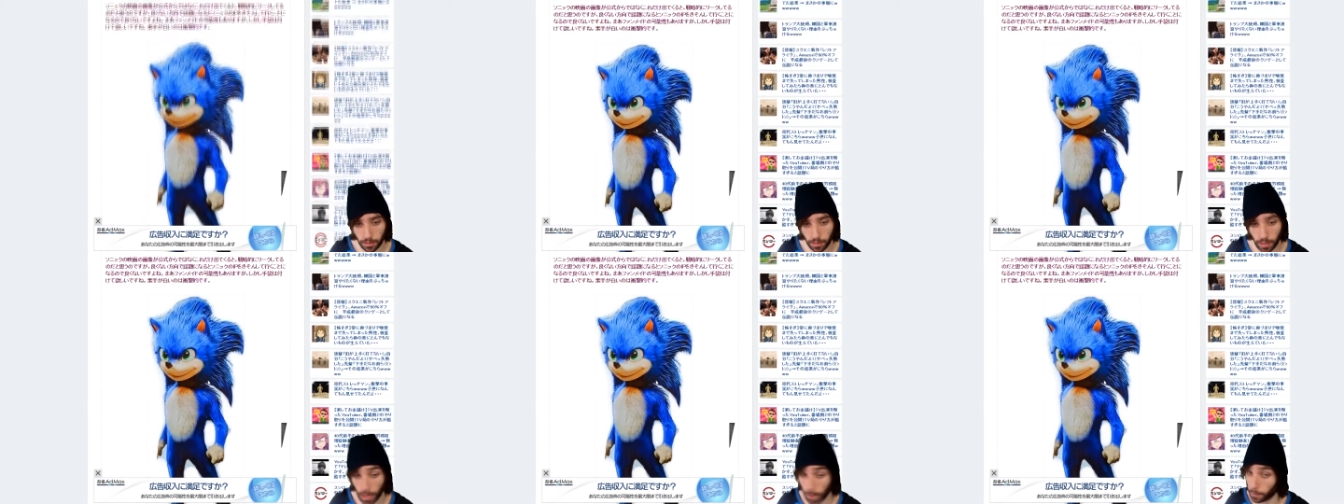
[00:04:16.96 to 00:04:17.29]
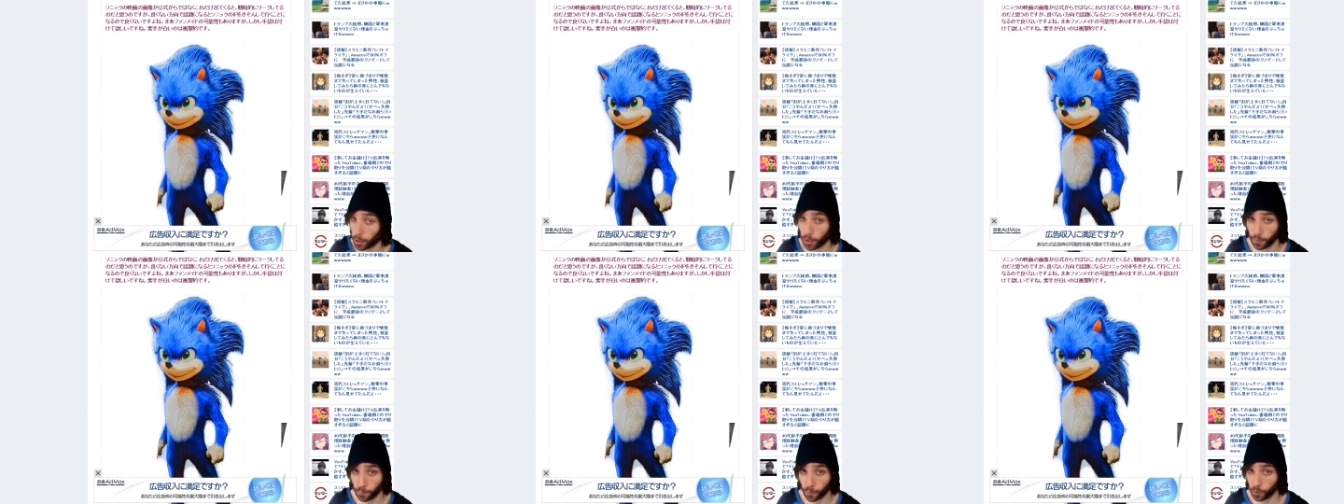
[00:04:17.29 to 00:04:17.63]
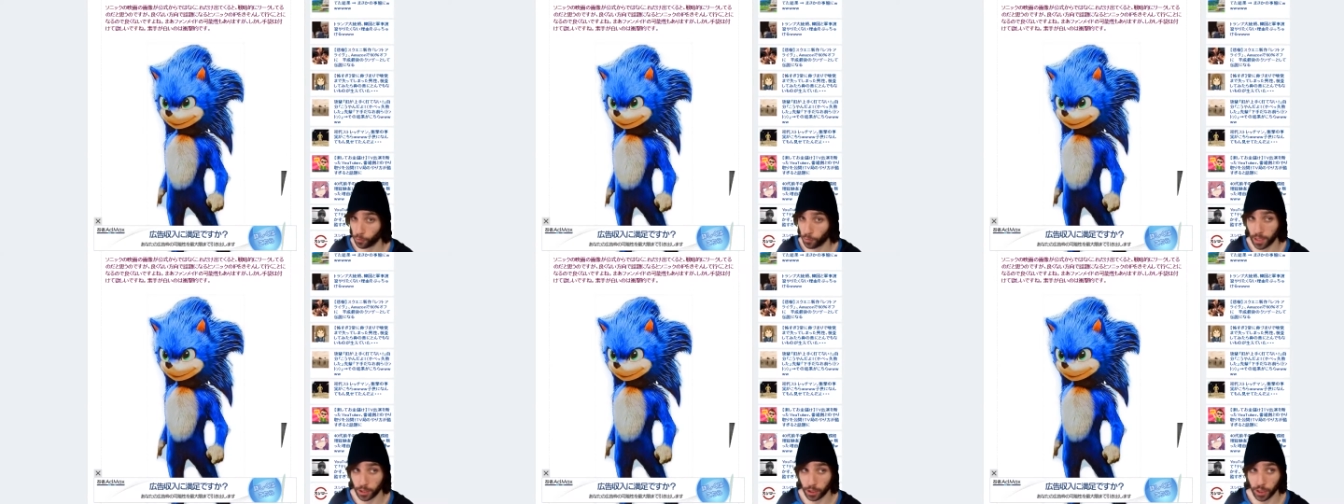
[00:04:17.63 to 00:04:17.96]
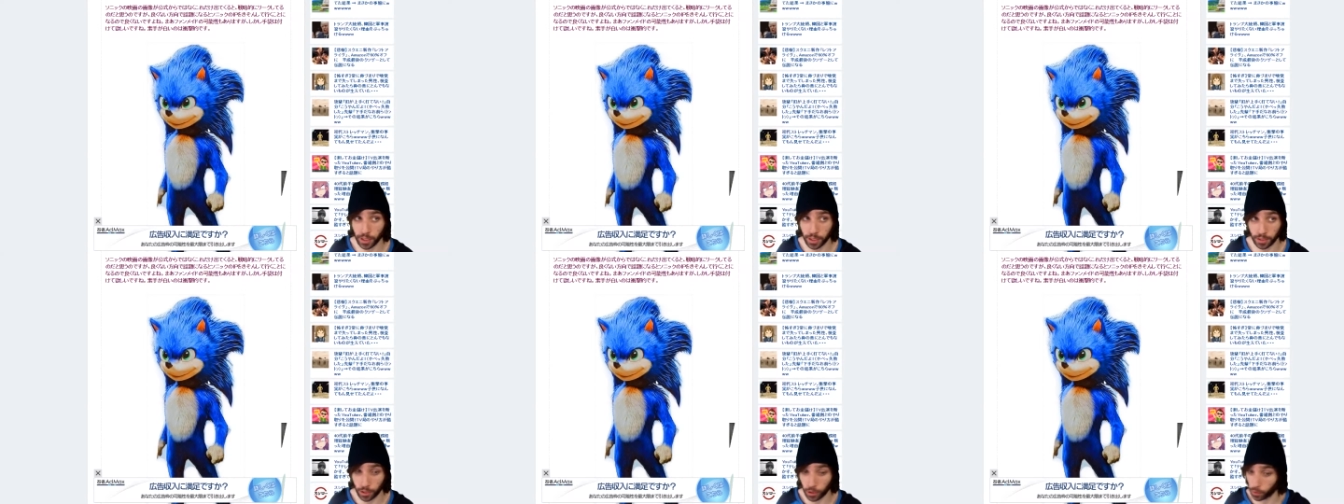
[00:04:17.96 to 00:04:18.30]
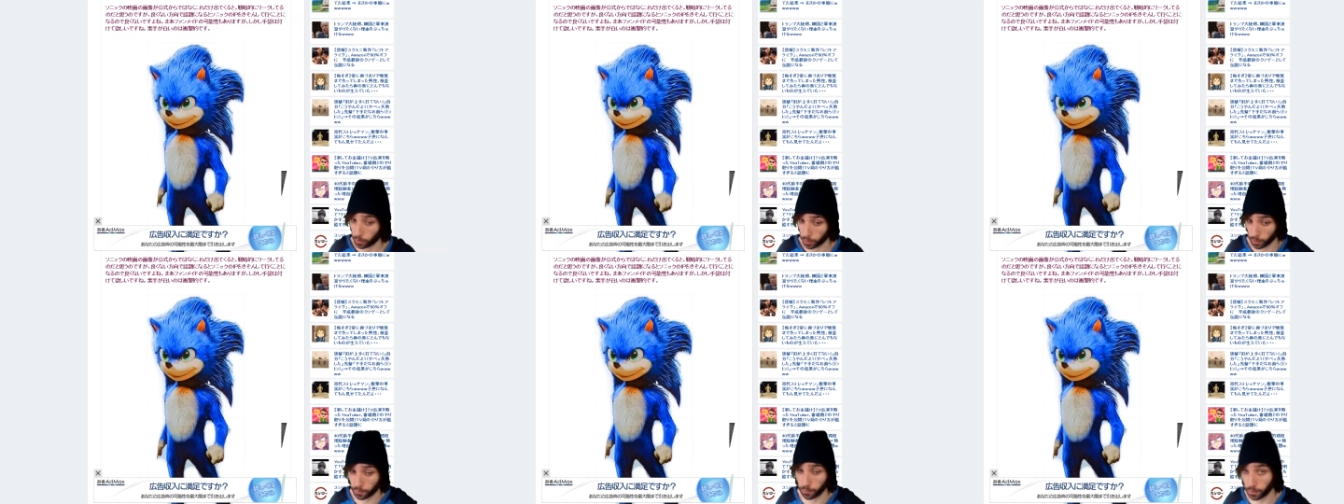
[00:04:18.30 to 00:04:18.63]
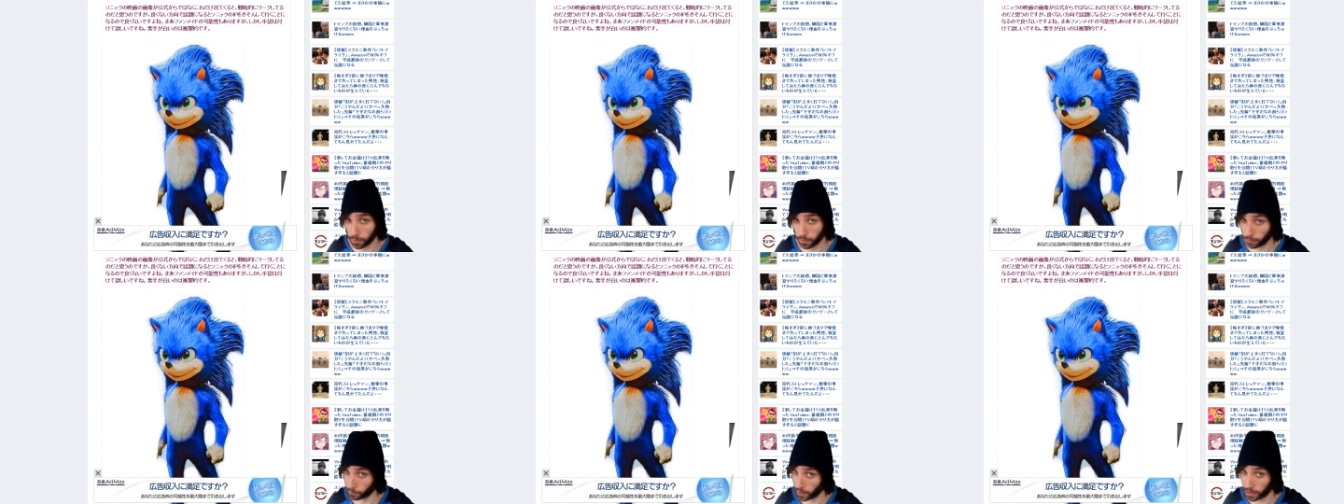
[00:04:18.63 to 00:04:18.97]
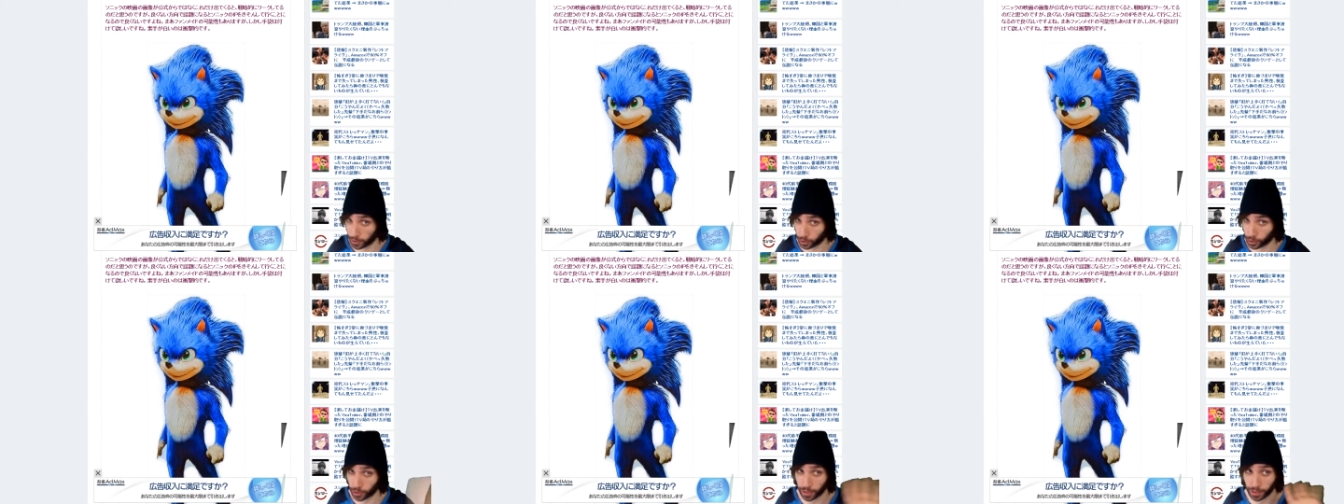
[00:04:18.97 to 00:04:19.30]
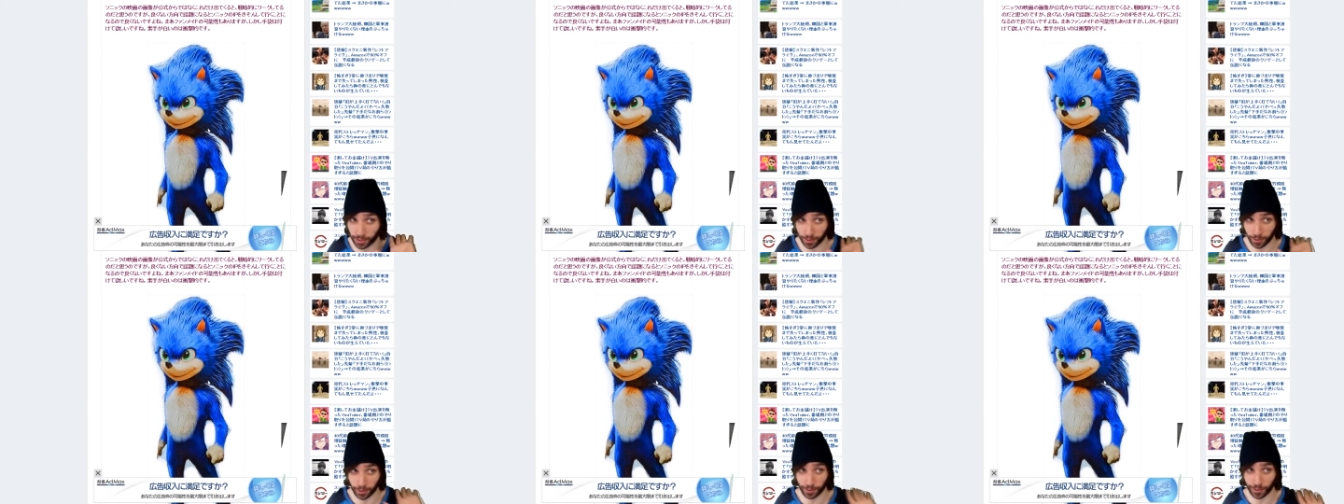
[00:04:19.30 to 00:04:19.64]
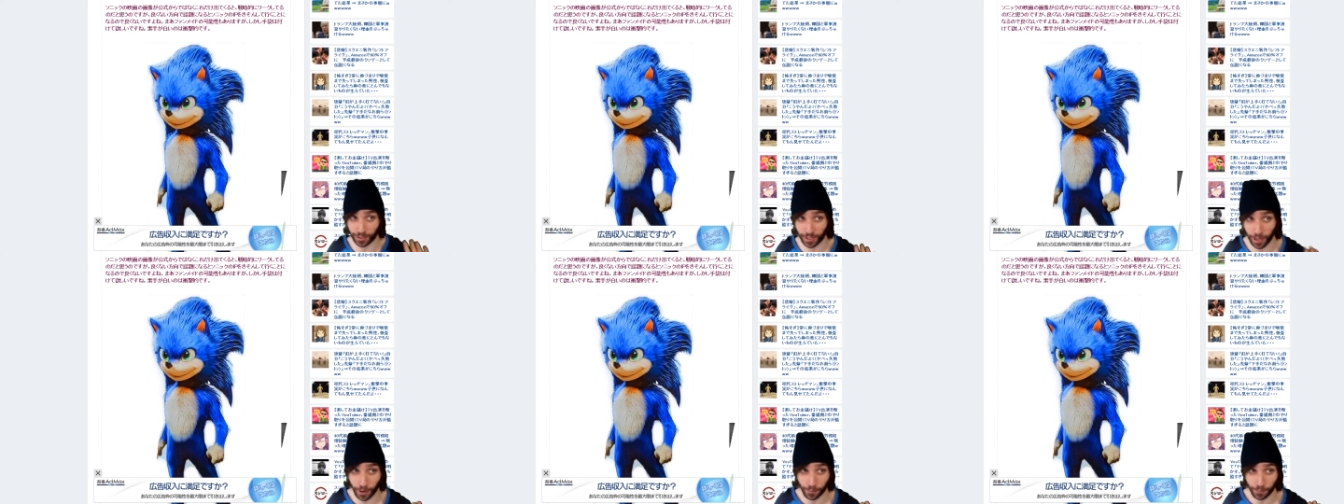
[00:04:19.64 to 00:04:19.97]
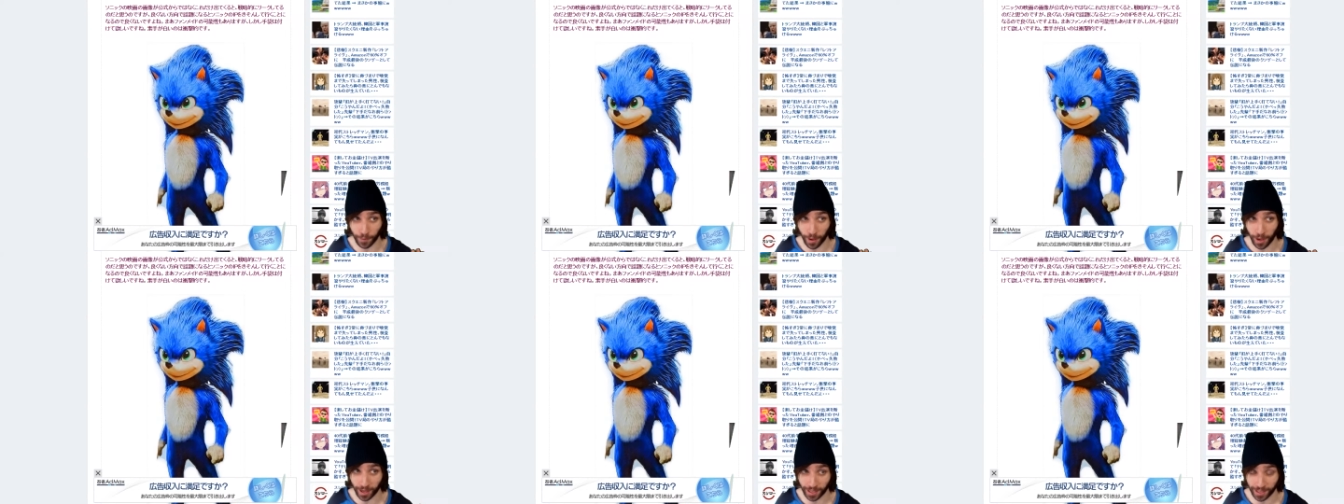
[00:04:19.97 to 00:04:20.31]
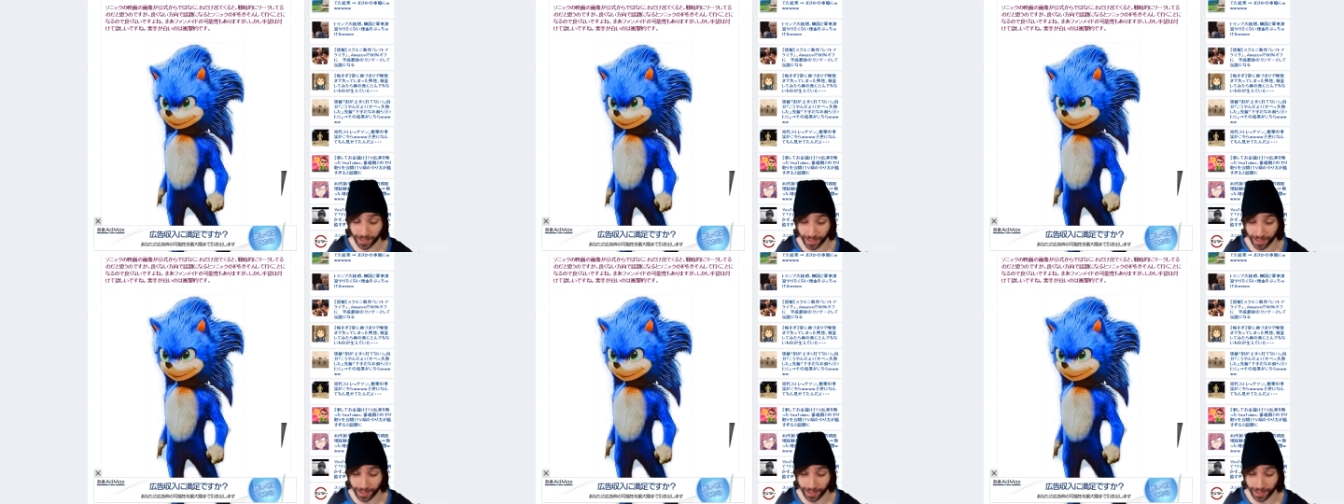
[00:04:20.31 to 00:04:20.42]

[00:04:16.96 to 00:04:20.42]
I'm looking for the right cheeks too. I'm looking for the face cheeks. All right, just clarifying.